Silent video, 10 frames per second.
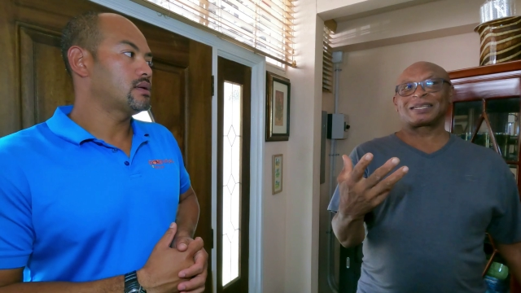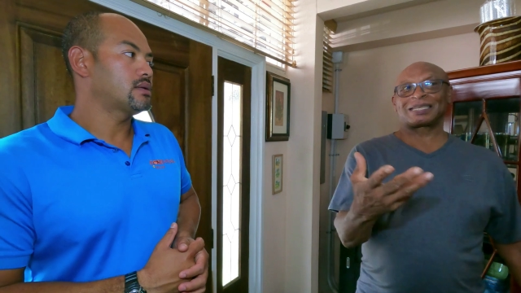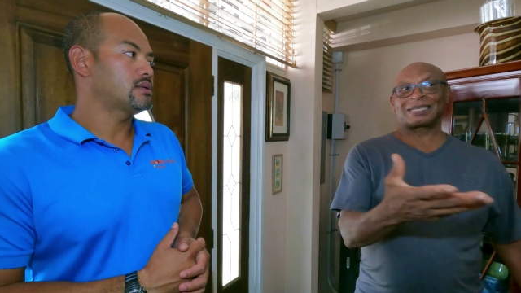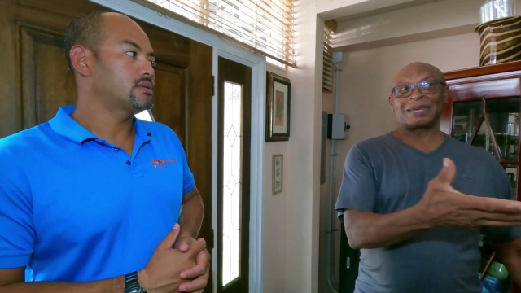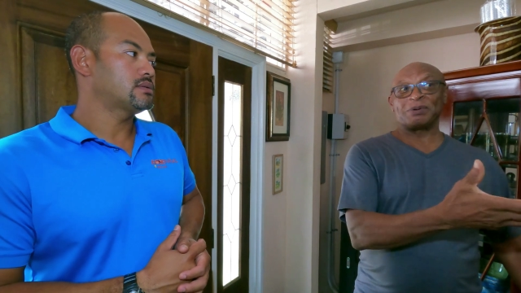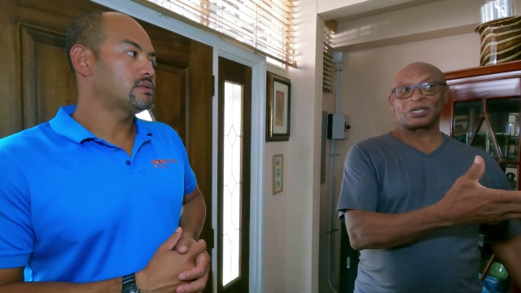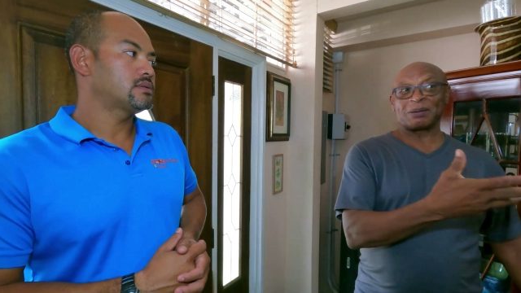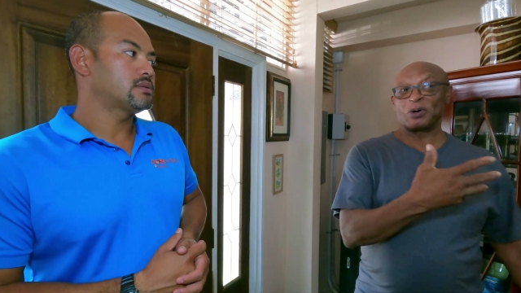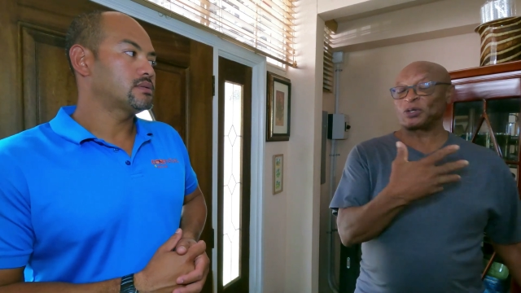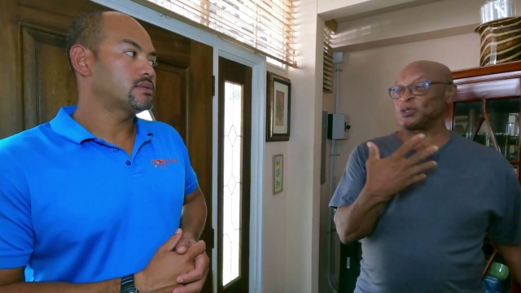Speaker 1: skimmish
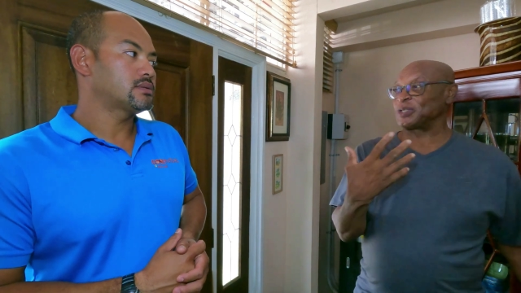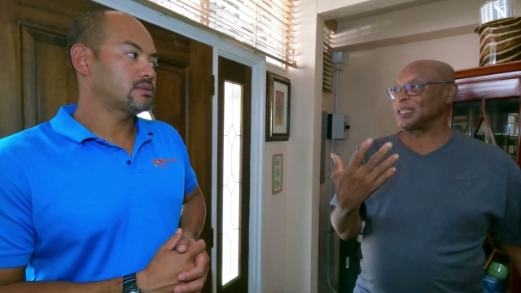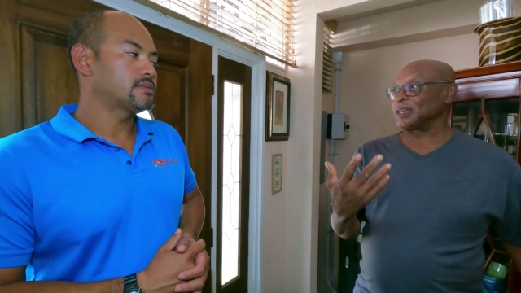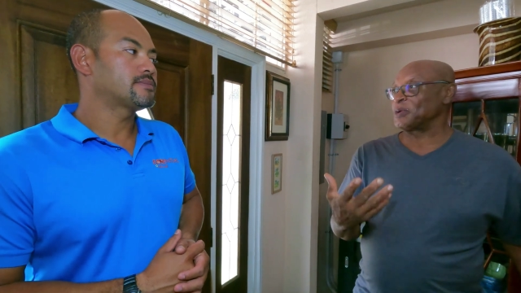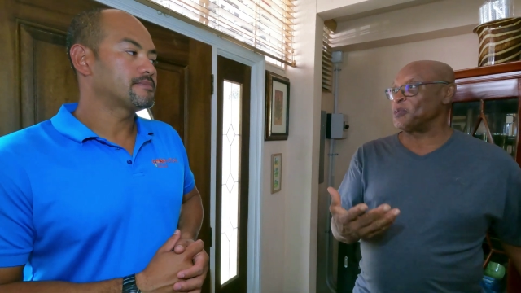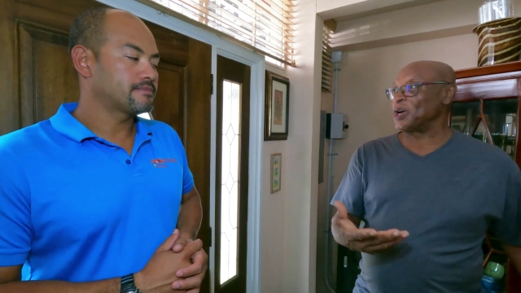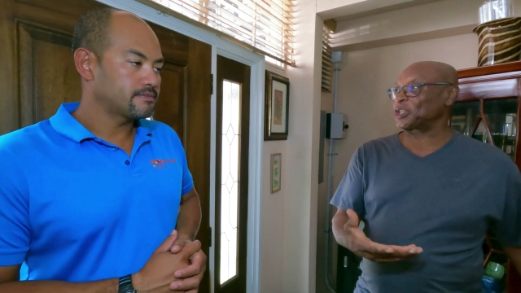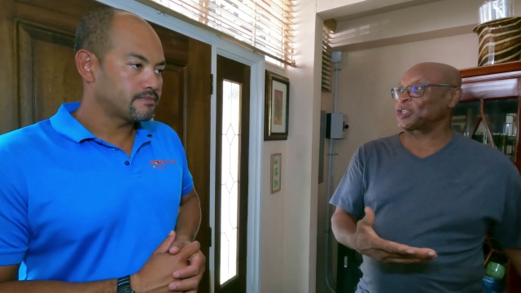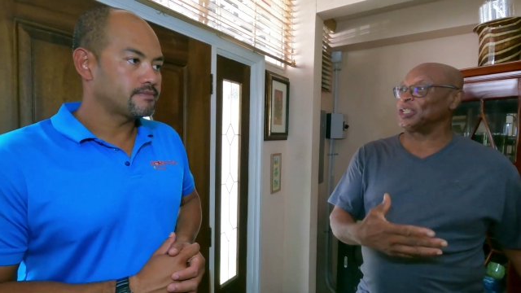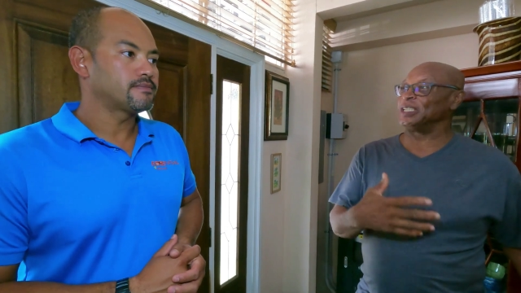about using the
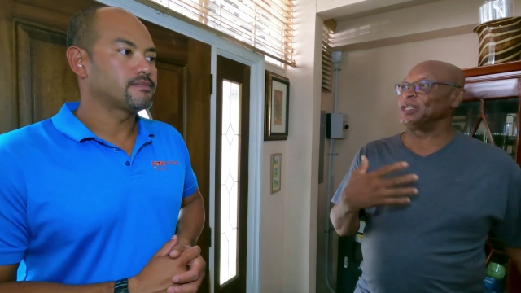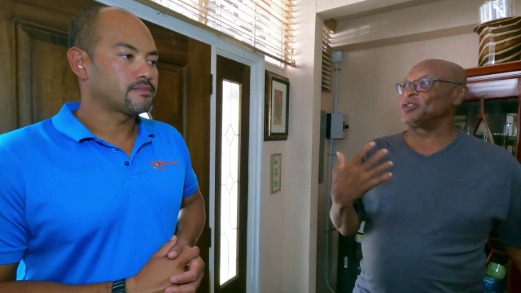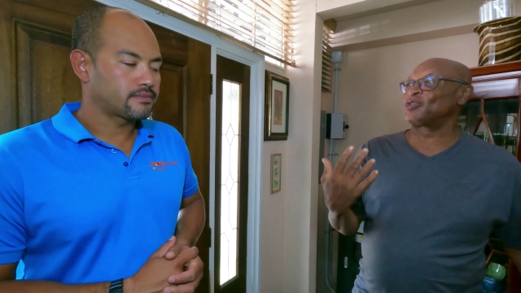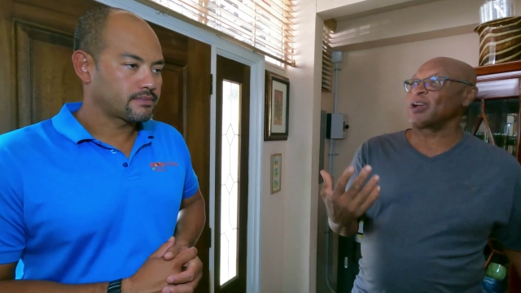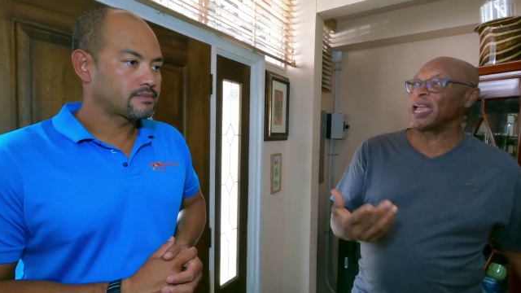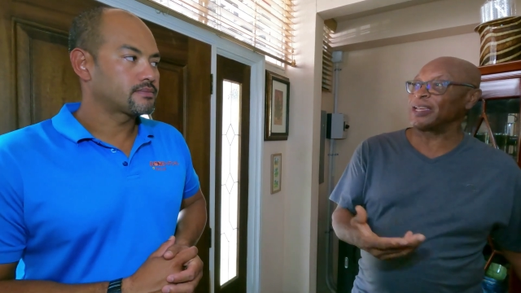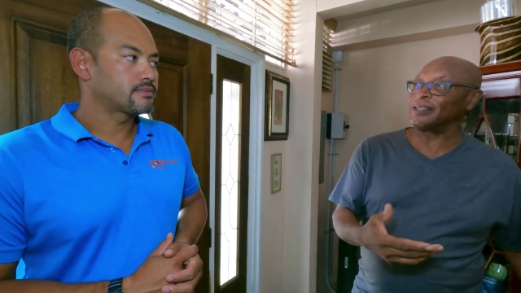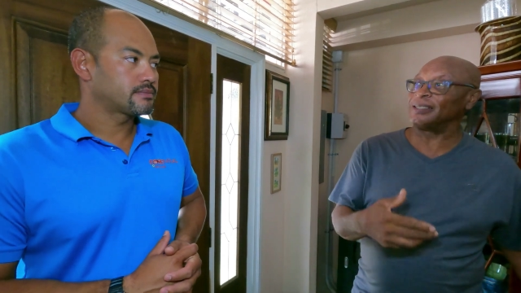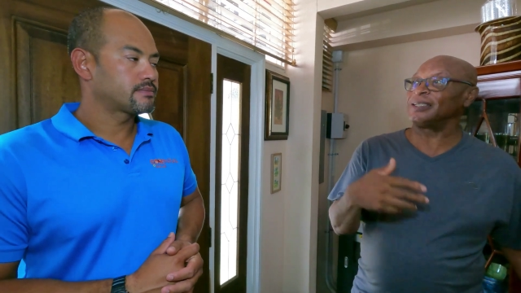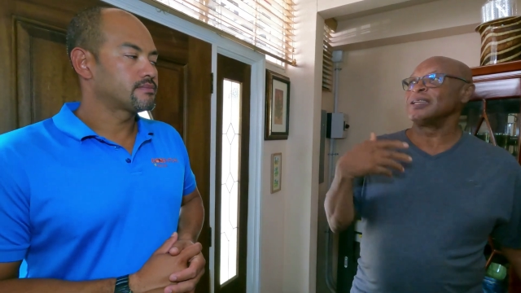washer and the
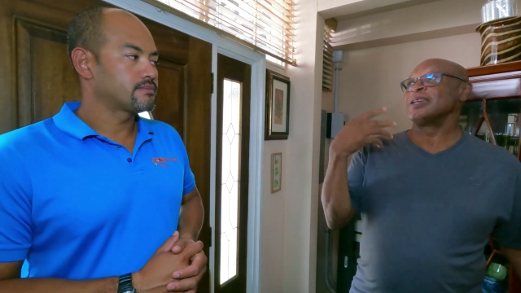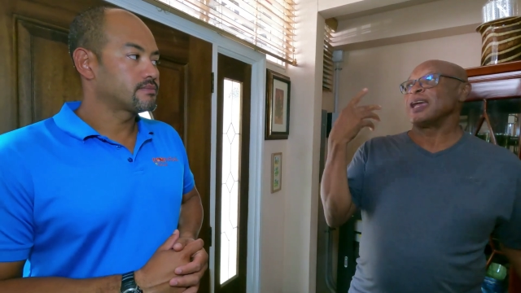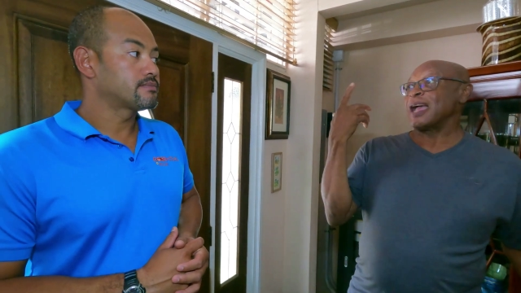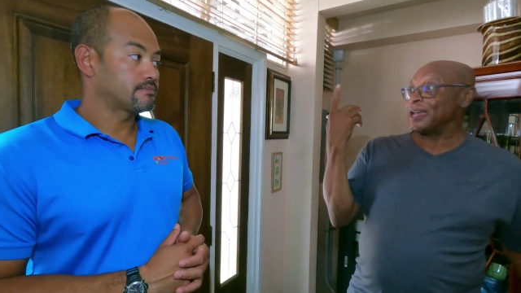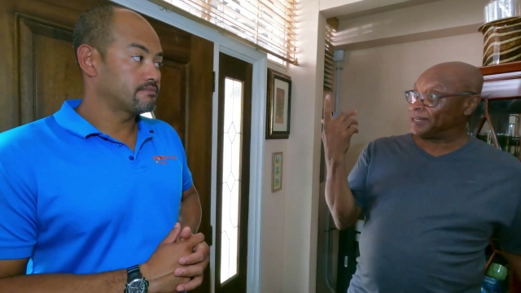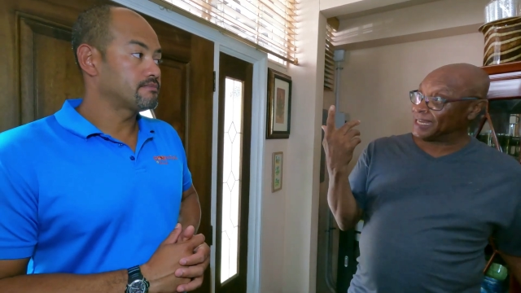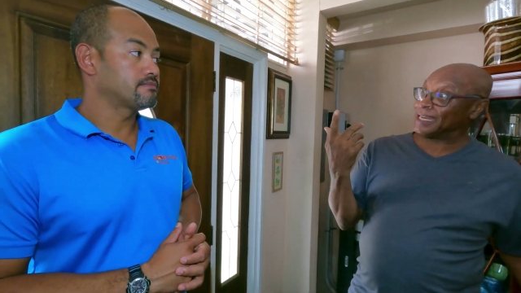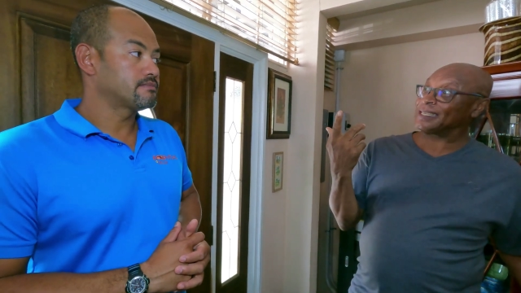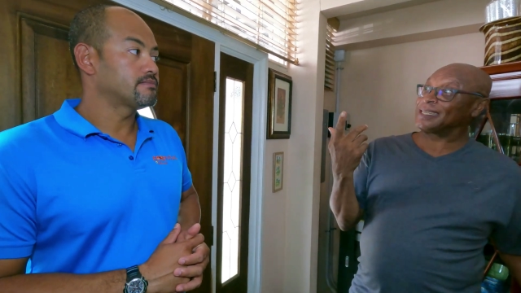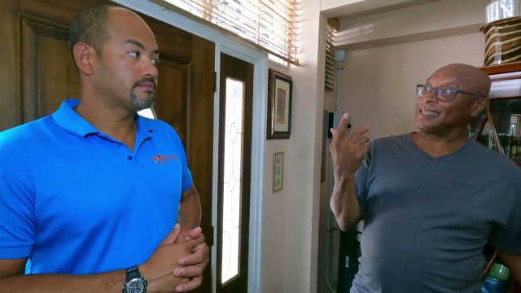dryer and
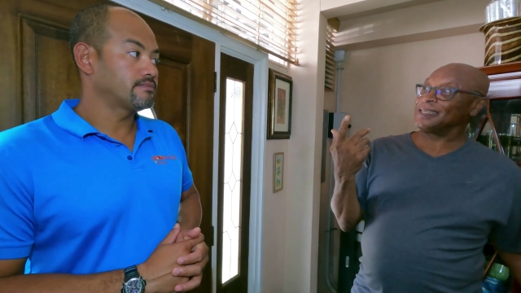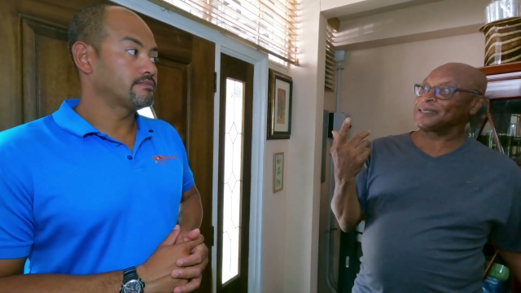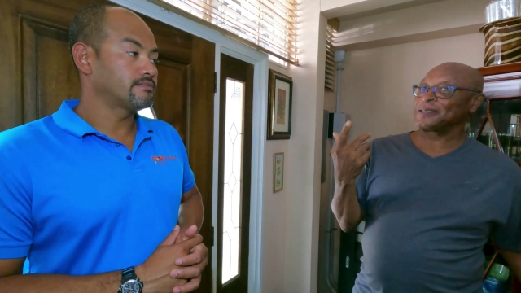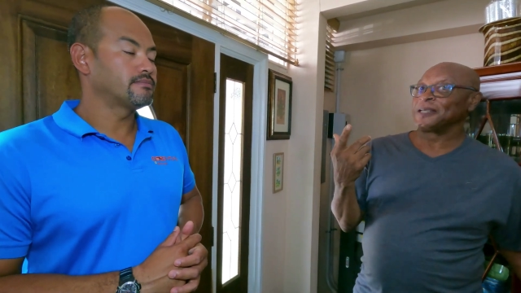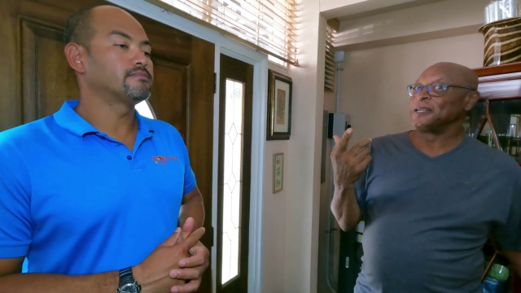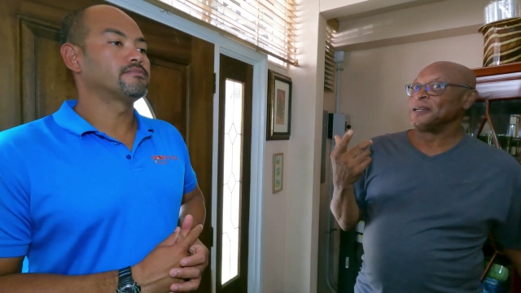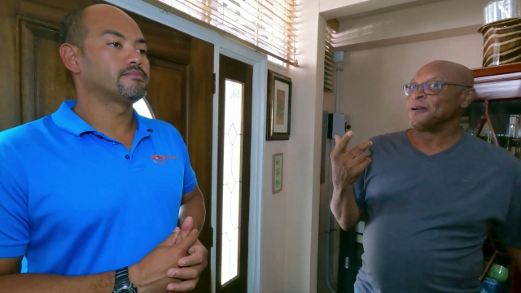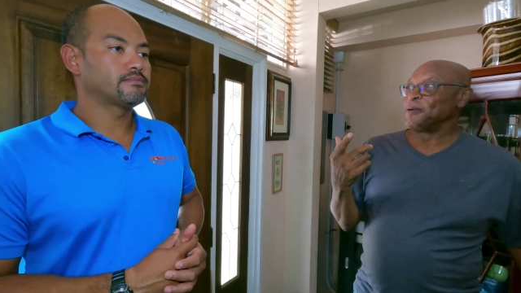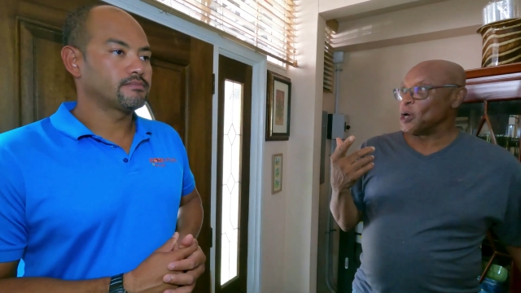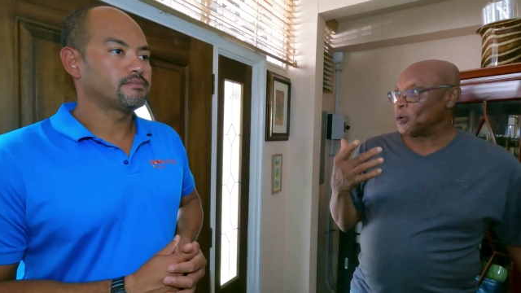the A Cs.
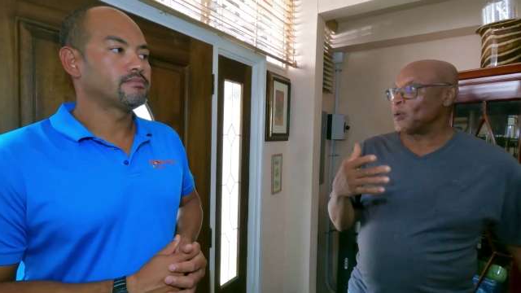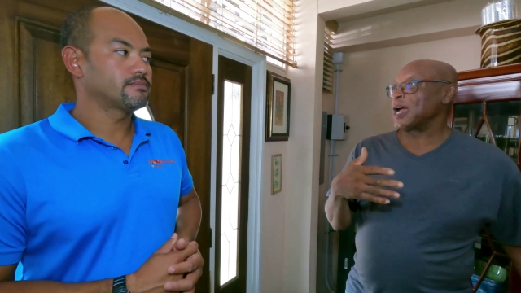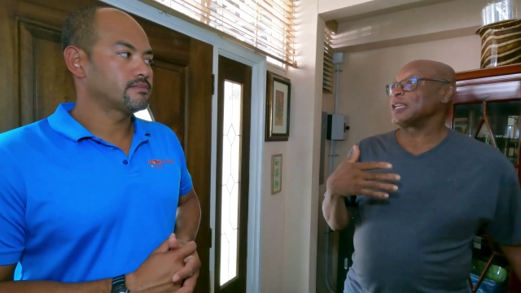Mm-hmm. No,